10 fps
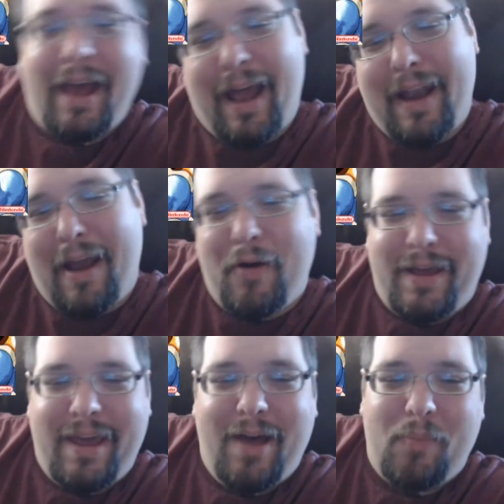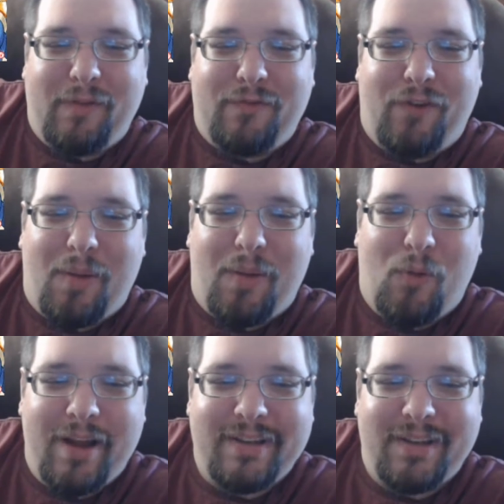I know he helped me farm
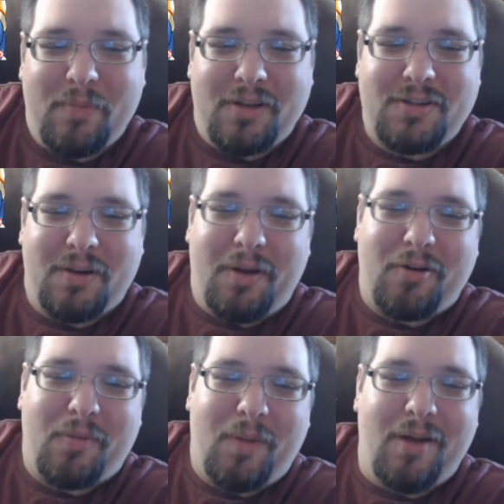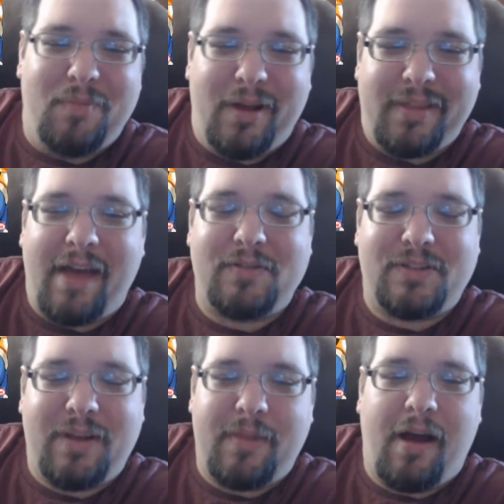way too much on Pokemon, but that was
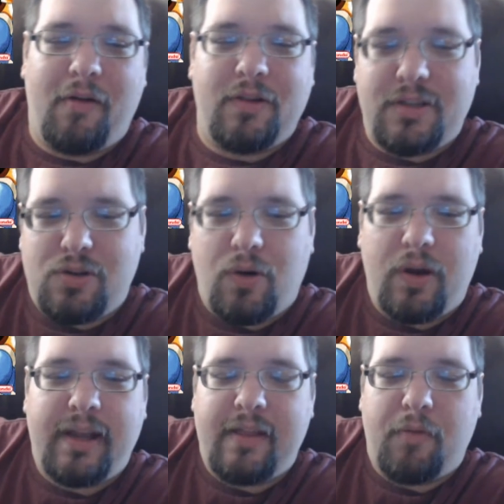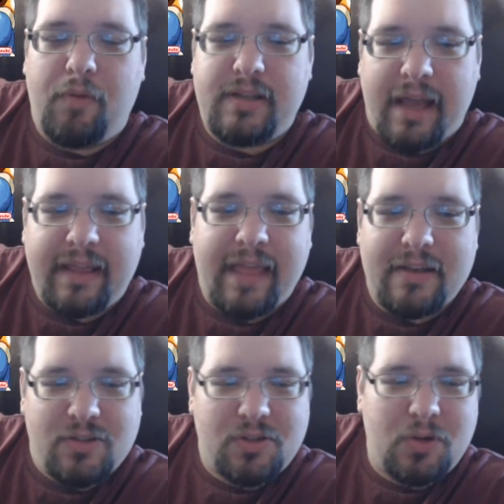something I always enjoyed. And then we'd take
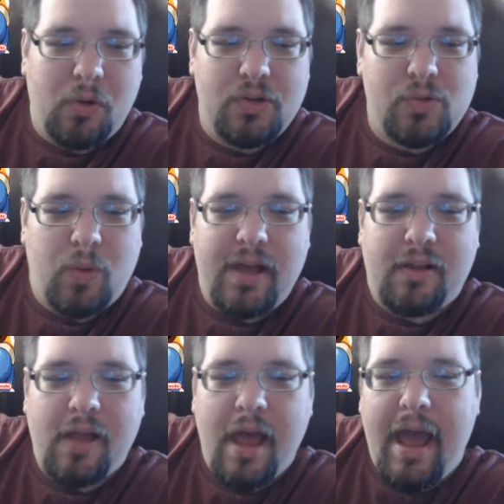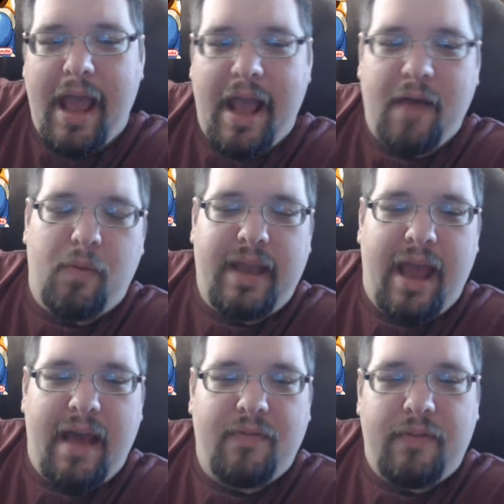that to school as well. And
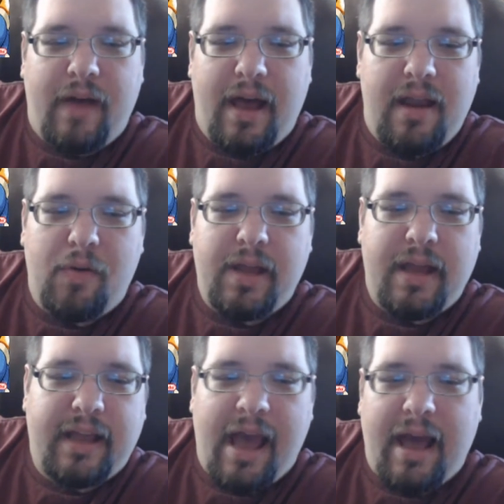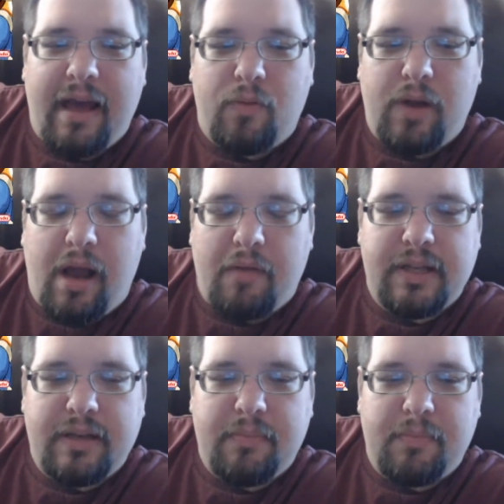I know we had a guy when I was
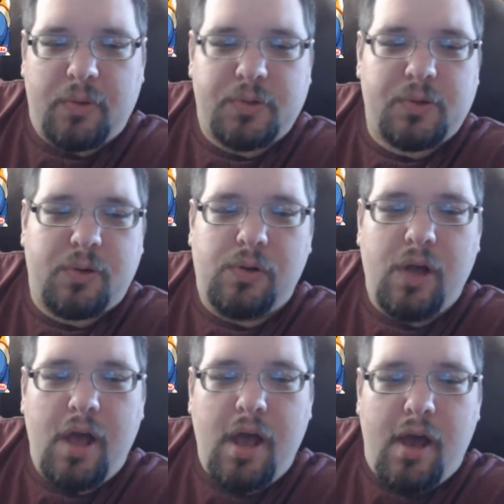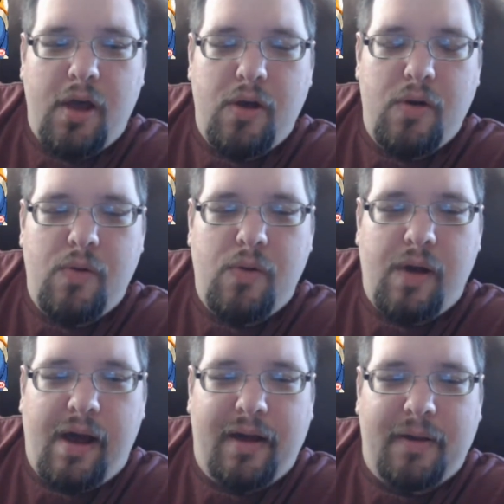in middle school
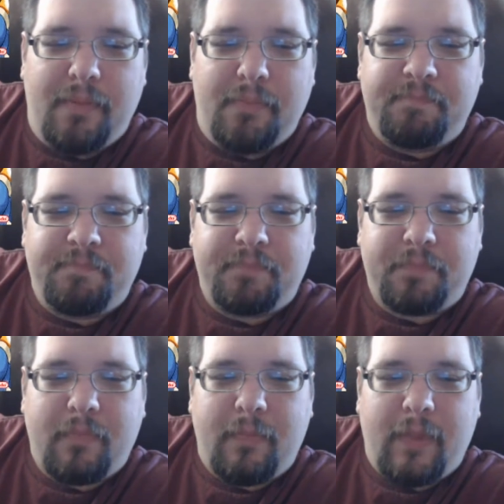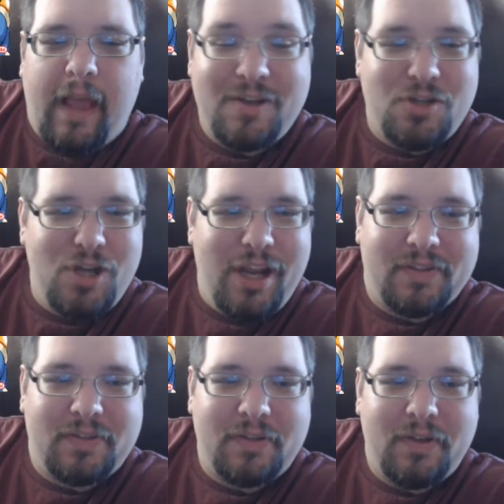who had
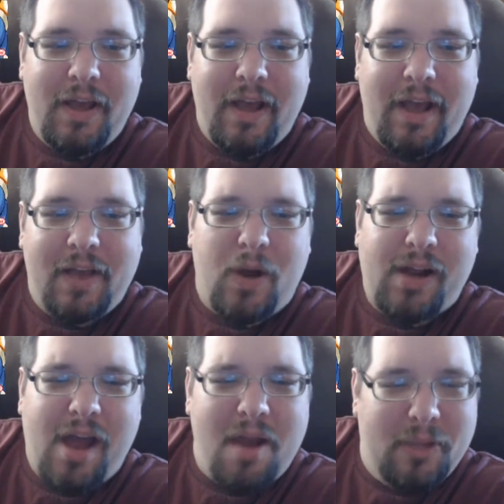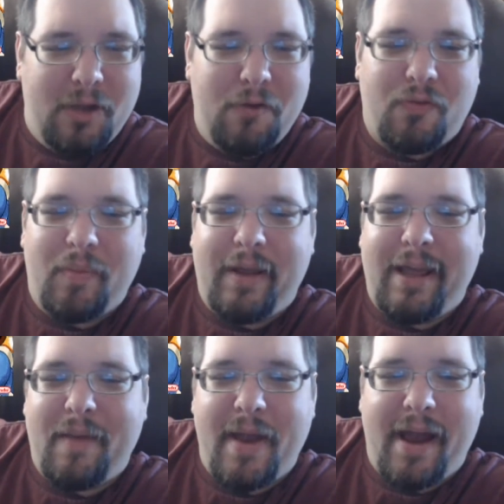cheats. And so I got a Mew from
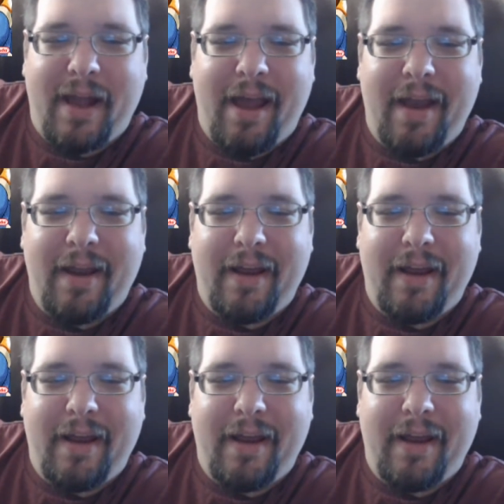him, and I think